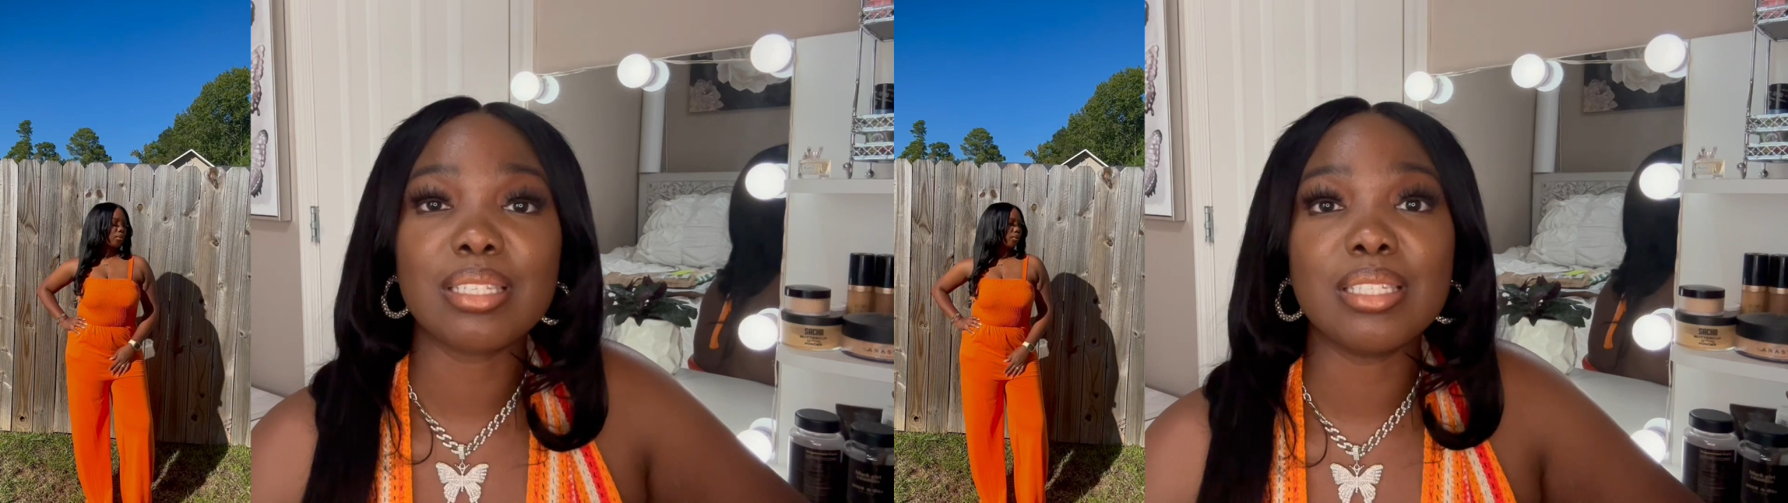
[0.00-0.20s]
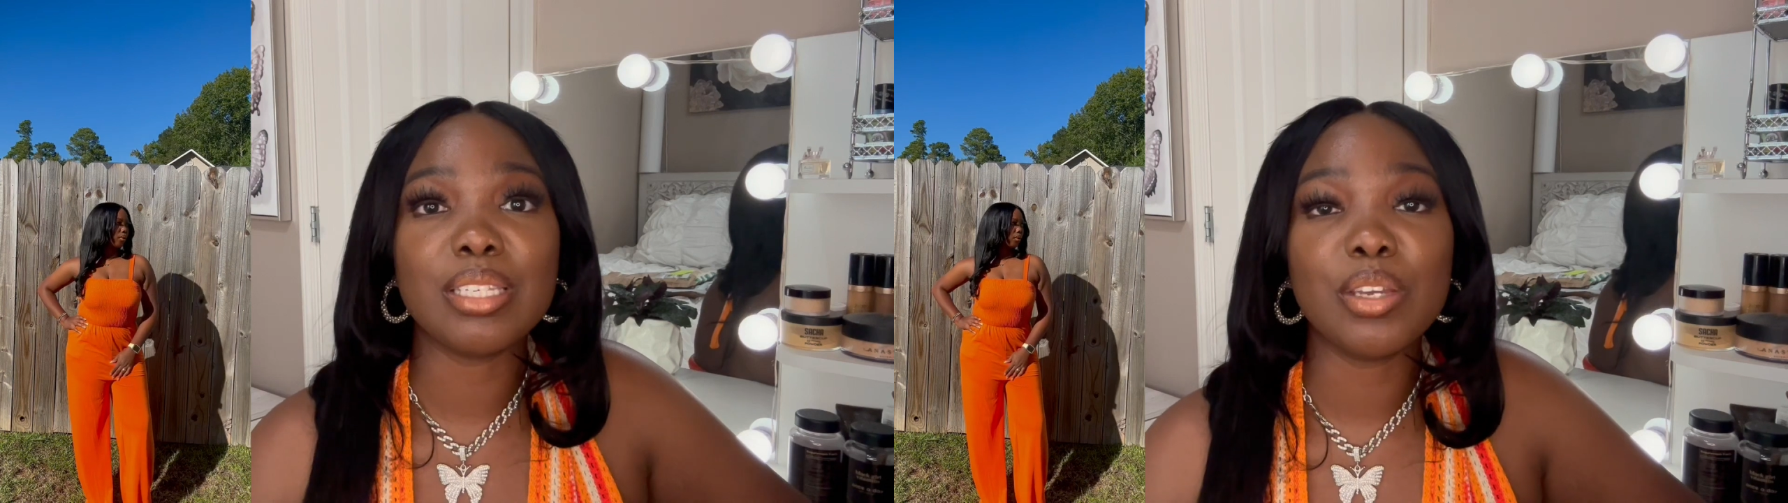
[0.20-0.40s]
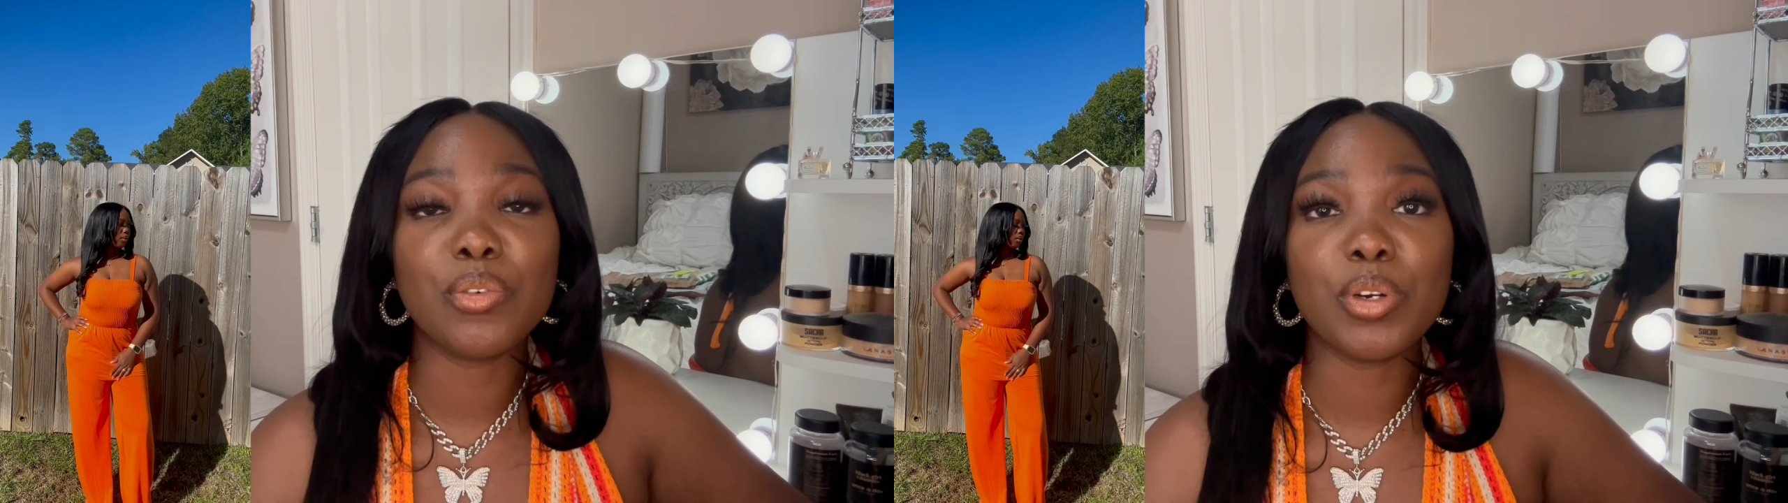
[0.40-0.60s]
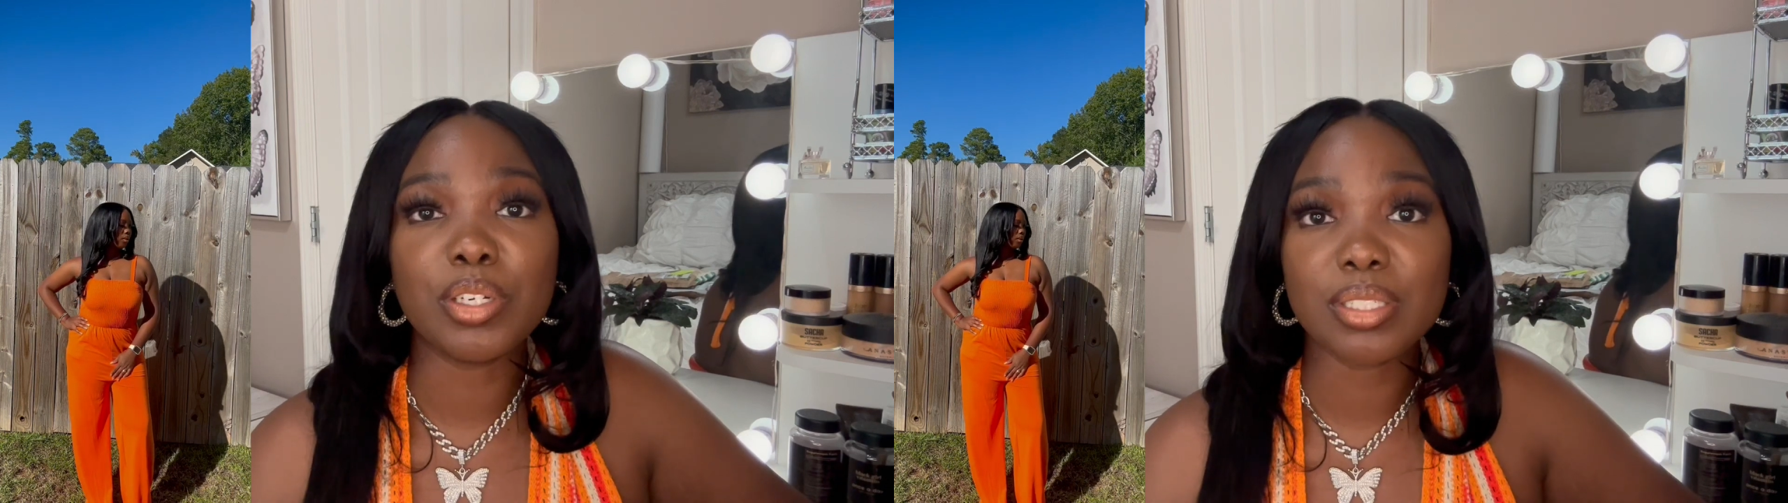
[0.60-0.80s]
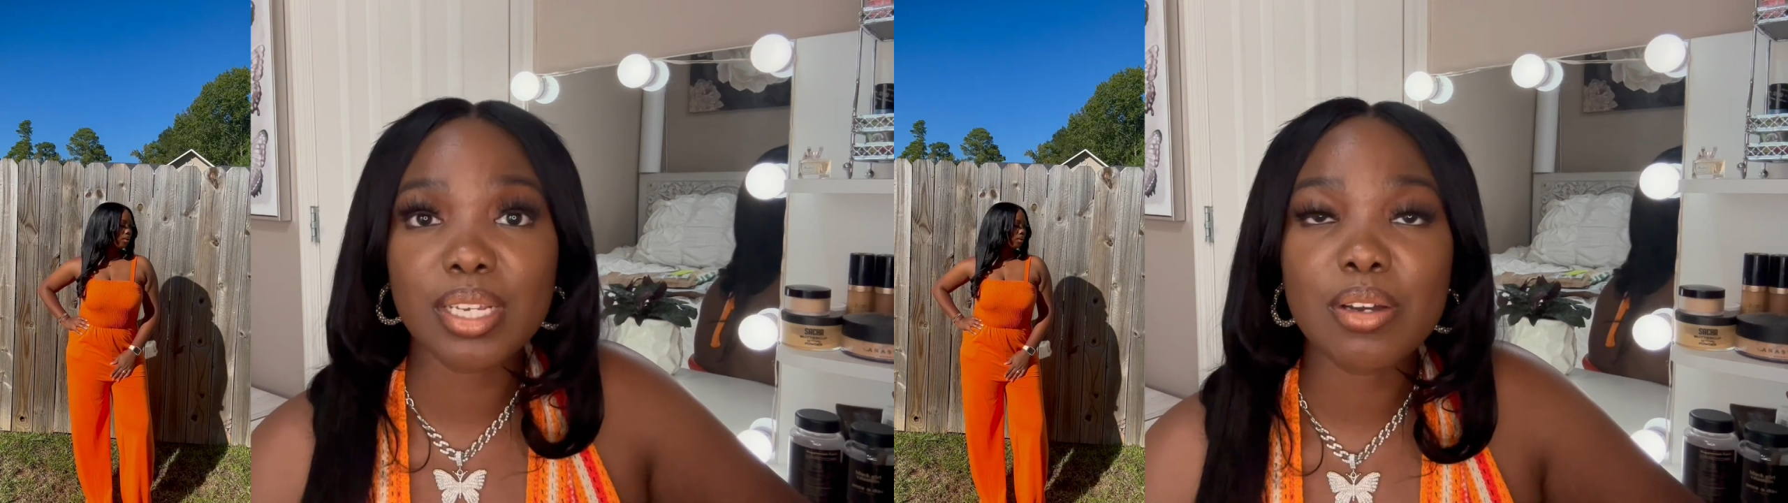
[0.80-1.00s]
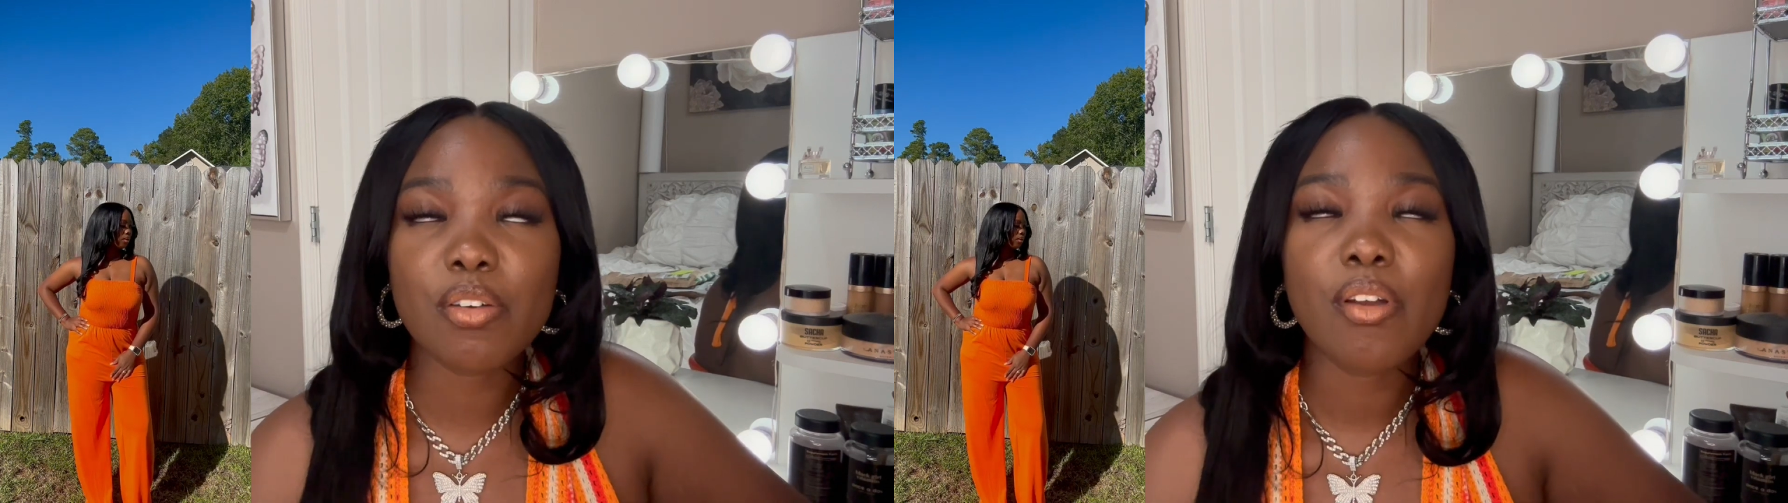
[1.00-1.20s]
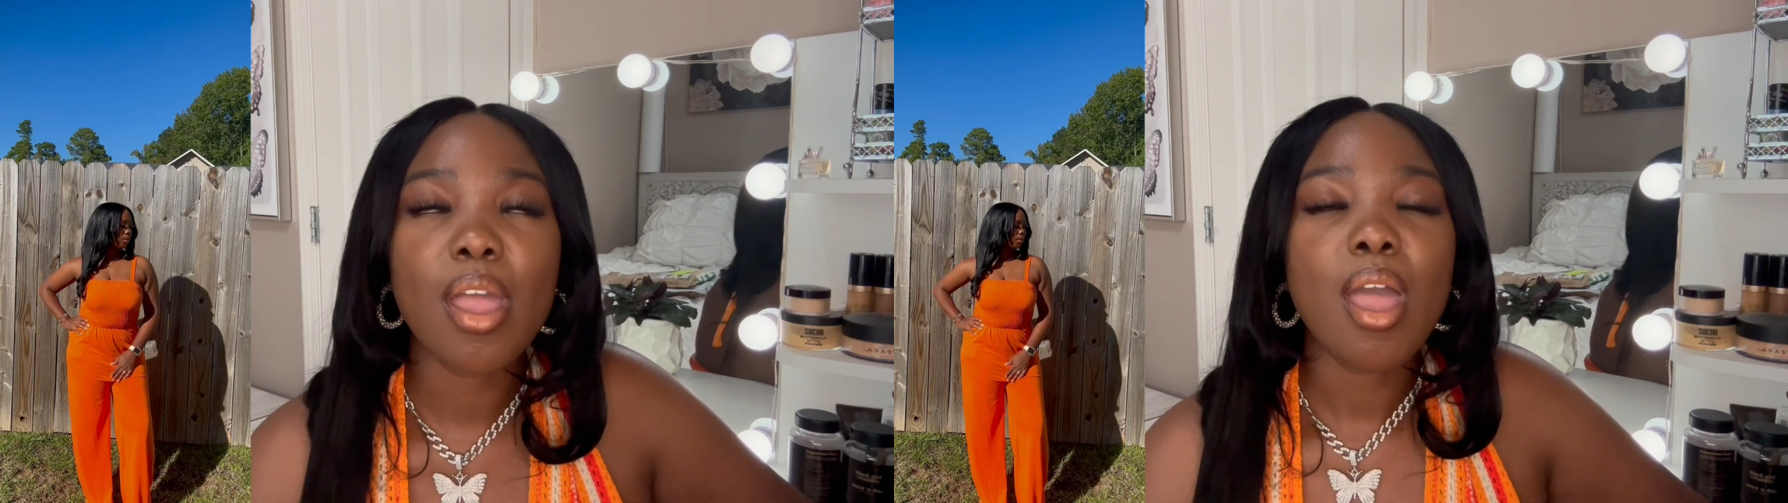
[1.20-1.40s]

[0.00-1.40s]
can see it for yourself.